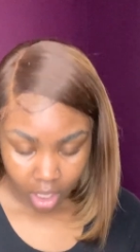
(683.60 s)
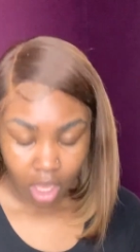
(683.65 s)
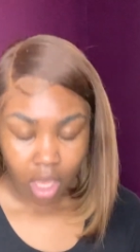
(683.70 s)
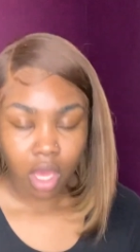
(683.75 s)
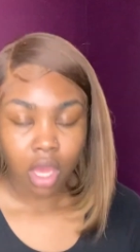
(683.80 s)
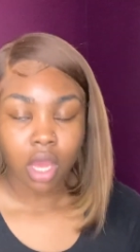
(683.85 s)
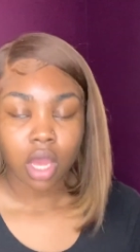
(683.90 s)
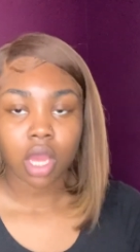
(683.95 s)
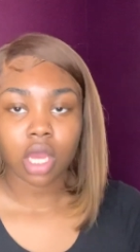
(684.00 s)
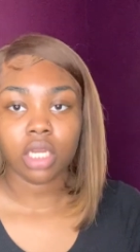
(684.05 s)

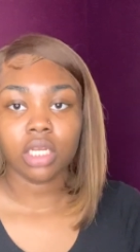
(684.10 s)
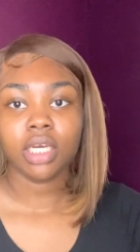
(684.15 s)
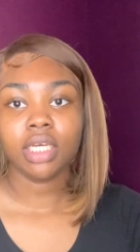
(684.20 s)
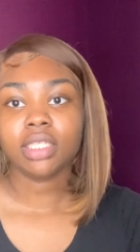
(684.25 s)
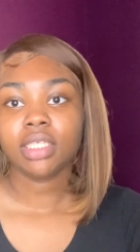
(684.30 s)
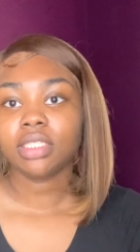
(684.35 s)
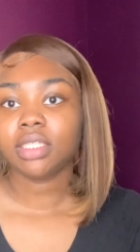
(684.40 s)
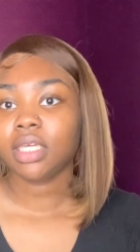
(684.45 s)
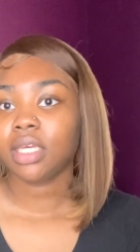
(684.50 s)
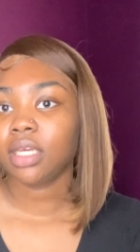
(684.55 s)
Another
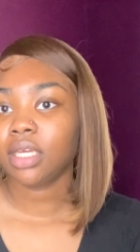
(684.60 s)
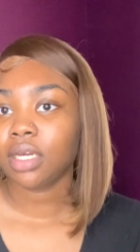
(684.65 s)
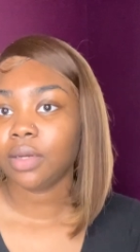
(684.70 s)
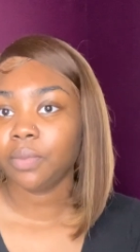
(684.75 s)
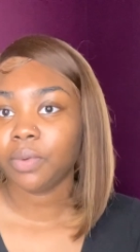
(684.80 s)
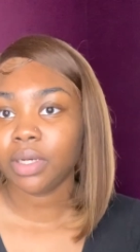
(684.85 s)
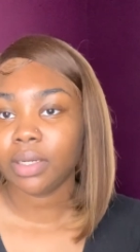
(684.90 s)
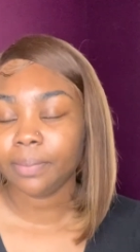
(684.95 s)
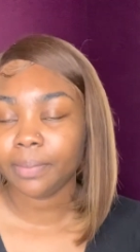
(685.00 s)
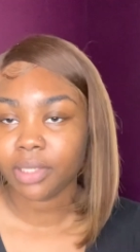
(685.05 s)
thing I want to
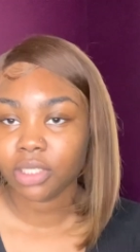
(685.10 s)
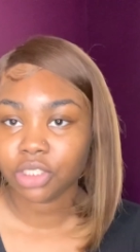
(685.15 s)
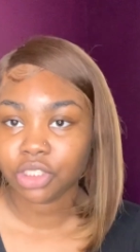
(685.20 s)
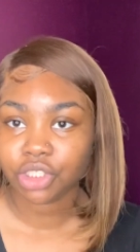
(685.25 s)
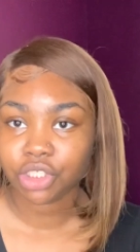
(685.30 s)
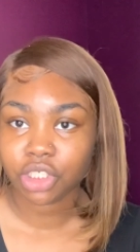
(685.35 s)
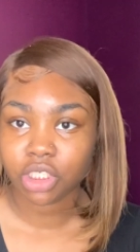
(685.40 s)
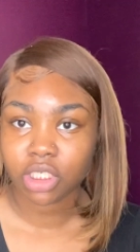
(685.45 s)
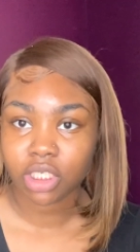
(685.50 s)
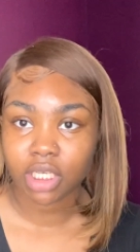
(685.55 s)

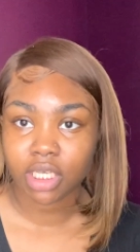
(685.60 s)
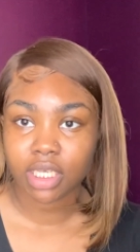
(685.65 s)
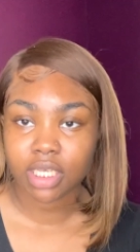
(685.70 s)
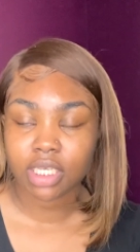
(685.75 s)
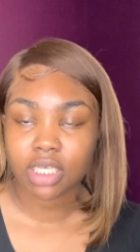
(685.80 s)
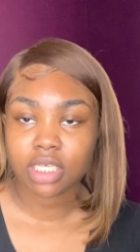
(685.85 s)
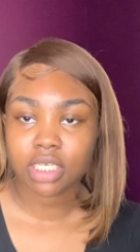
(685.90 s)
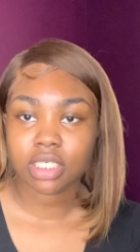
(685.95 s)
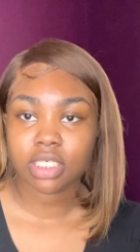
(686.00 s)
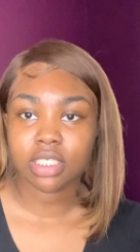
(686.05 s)
mention
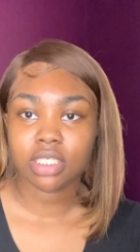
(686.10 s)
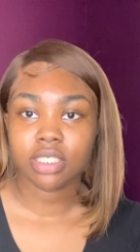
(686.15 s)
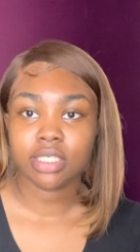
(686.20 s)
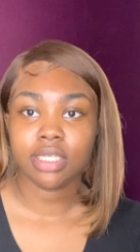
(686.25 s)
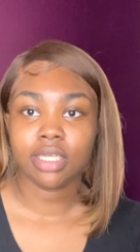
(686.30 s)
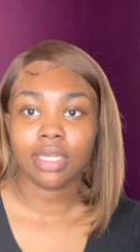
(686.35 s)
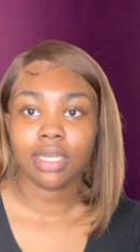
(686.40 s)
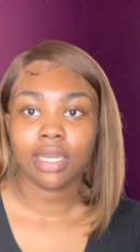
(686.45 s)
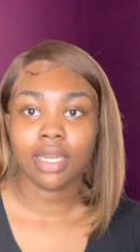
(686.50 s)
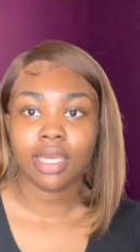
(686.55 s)
is the
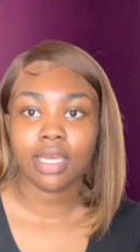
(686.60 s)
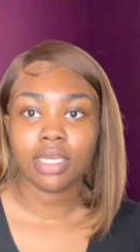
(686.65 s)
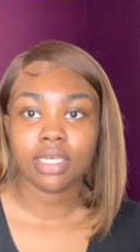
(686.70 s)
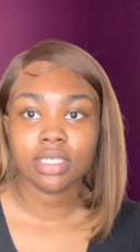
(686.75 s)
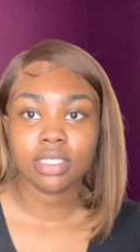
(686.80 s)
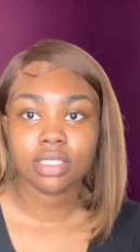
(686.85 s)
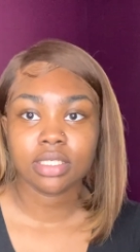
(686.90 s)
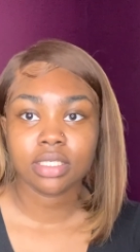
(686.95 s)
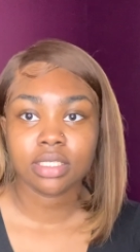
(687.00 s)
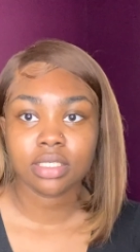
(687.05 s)

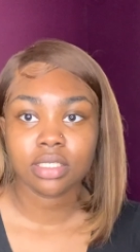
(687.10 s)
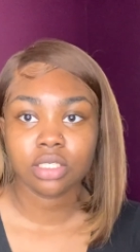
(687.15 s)
lace.